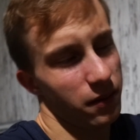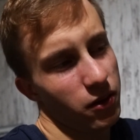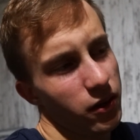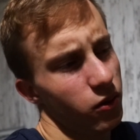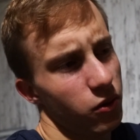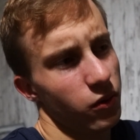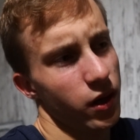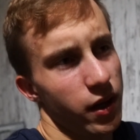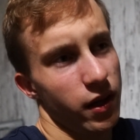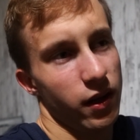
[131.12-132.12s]
I don't know,
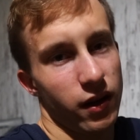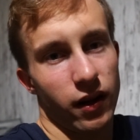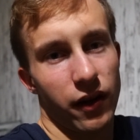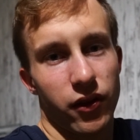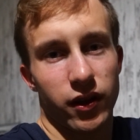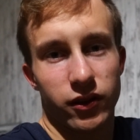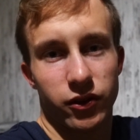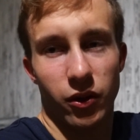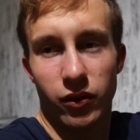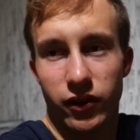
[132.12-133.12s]
I think
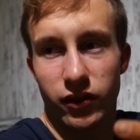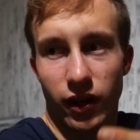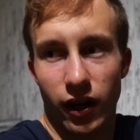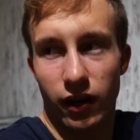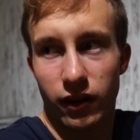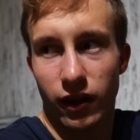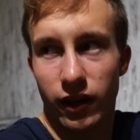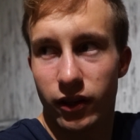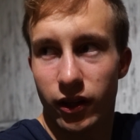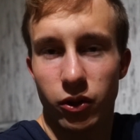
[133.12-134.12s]
stories are,
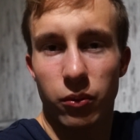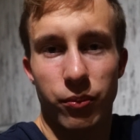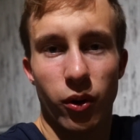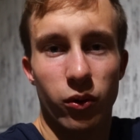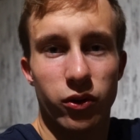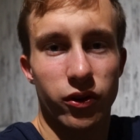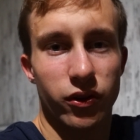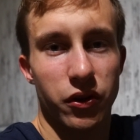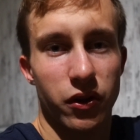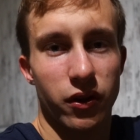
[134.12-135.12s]
I don't post
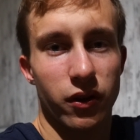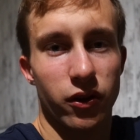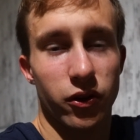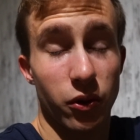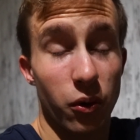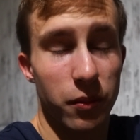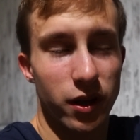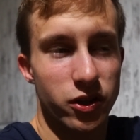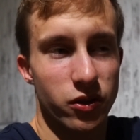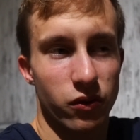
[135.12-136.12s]
so
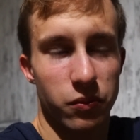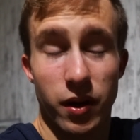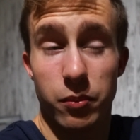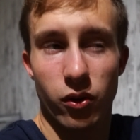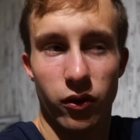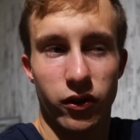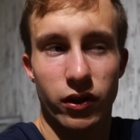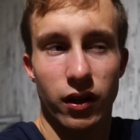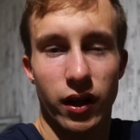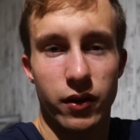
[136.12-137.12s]
much of my
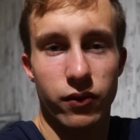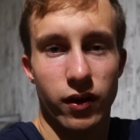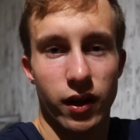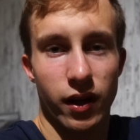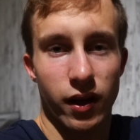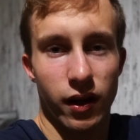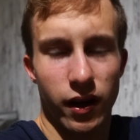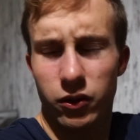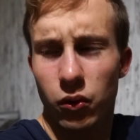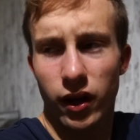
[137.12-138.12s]
personal life. I
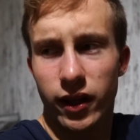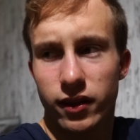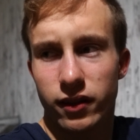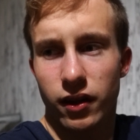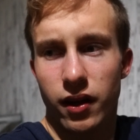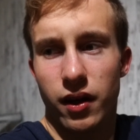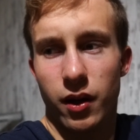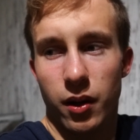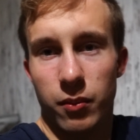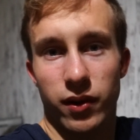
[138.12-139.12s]
don't like it,
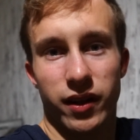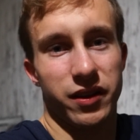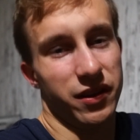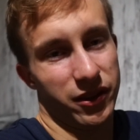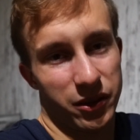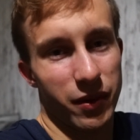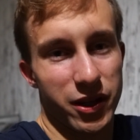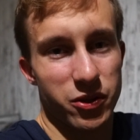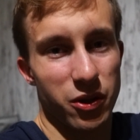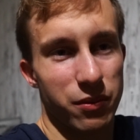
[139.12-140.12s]
but it's my
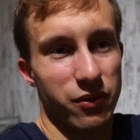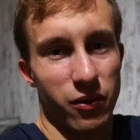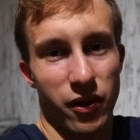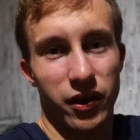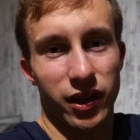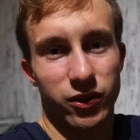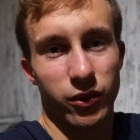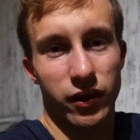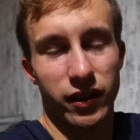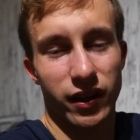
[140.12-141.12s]
job for the next
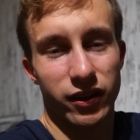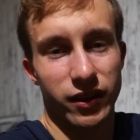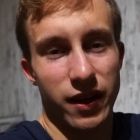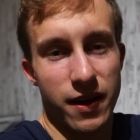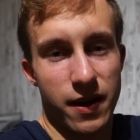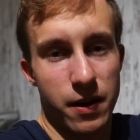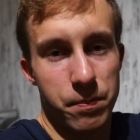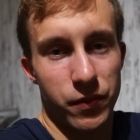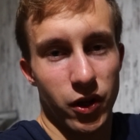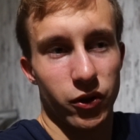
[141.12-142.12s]
30 days,
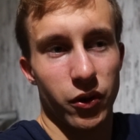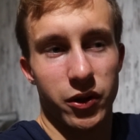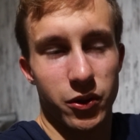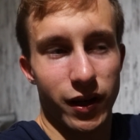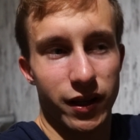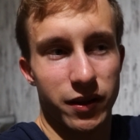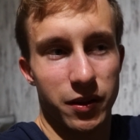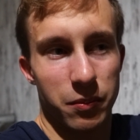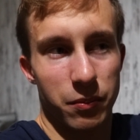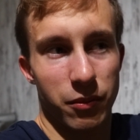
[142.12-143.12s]
so I try it,
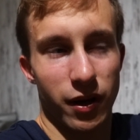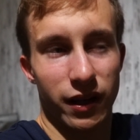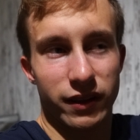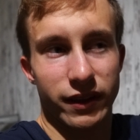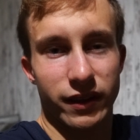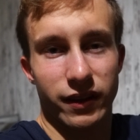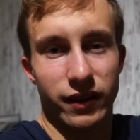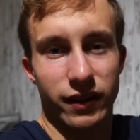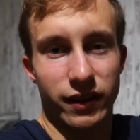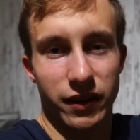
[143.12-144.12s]
but
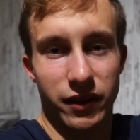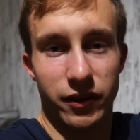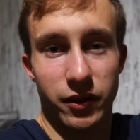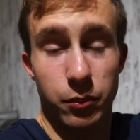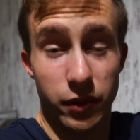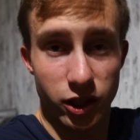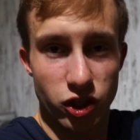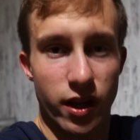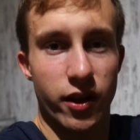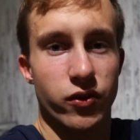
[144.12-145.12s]
it's a big
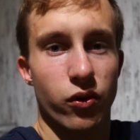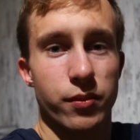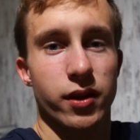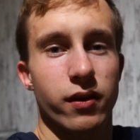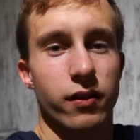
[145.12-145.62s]
challenge for me.